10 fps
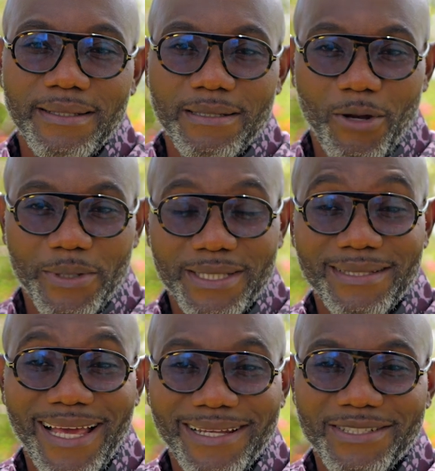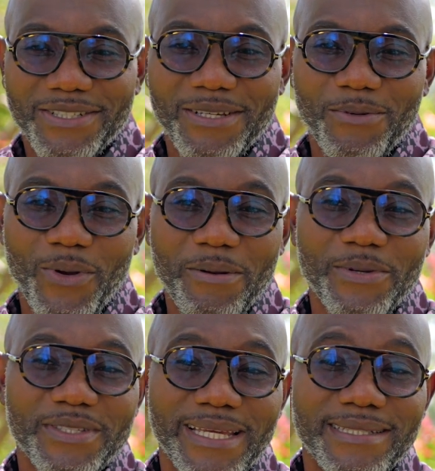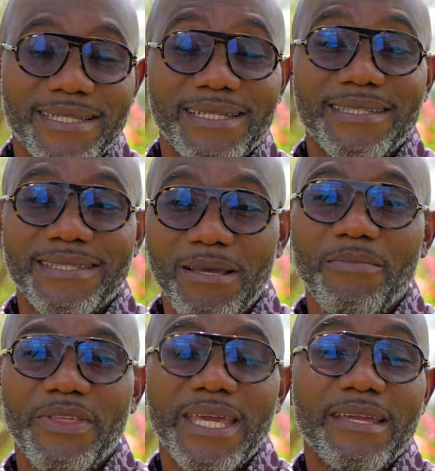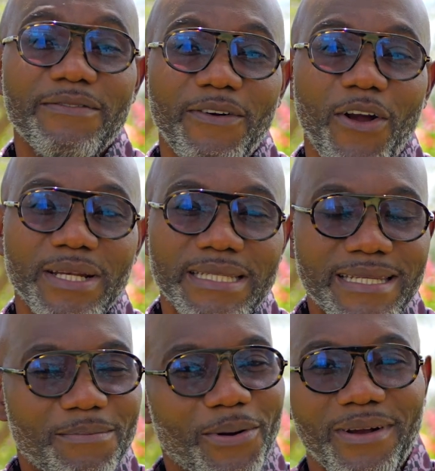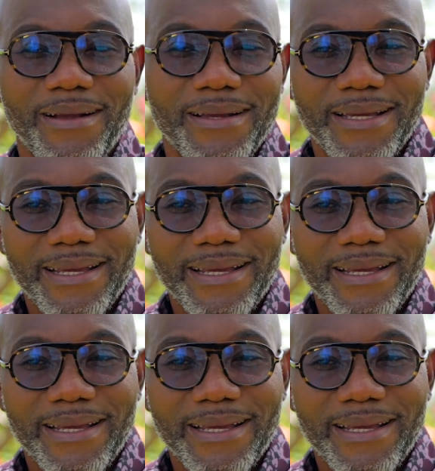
the Barbados Landship represented something far deeper,